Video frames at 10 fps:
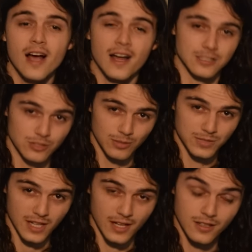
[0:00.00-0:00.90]
and a drum
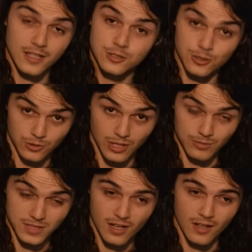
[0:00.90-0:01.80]
scanner, a true drum
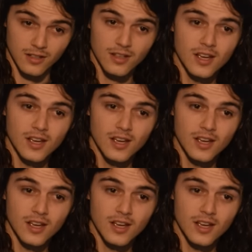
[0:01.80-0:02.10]
scanner.